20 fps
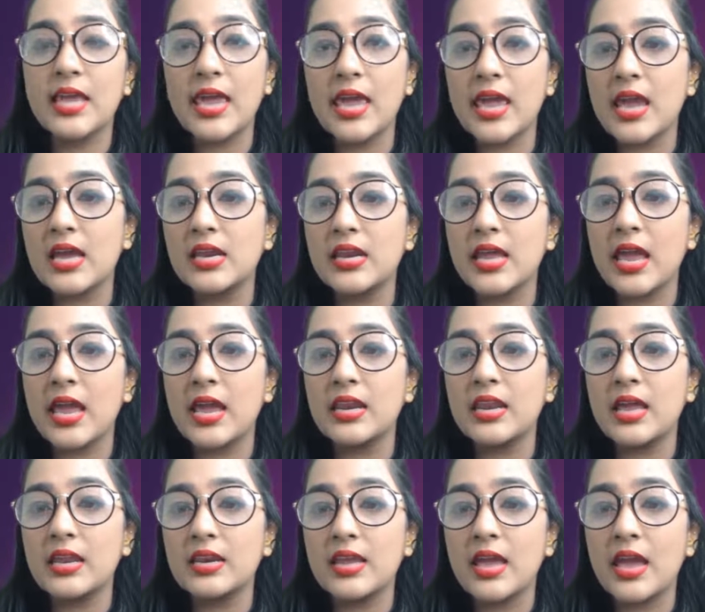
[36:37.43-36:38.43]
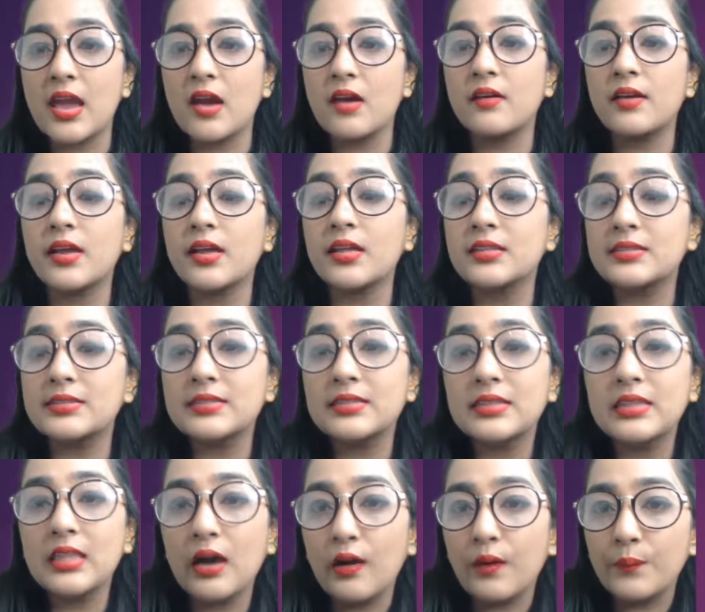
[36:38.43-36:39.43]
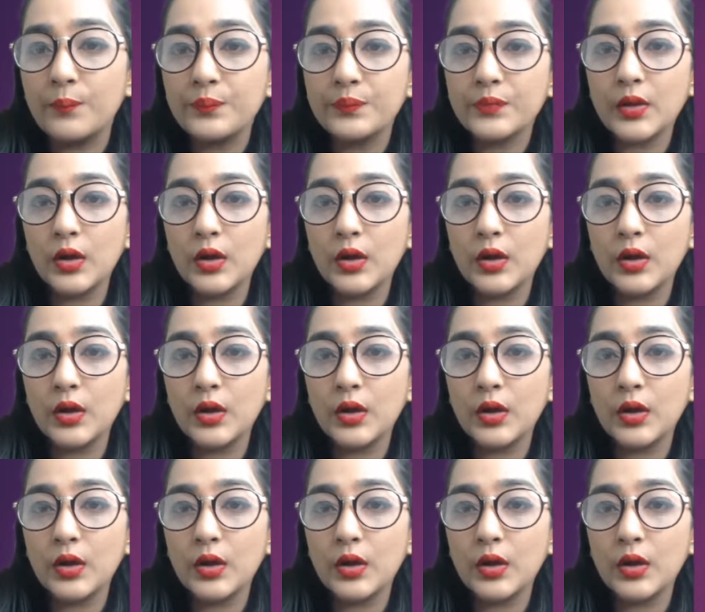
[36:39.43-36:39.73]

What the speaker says: a and n, and here it's the.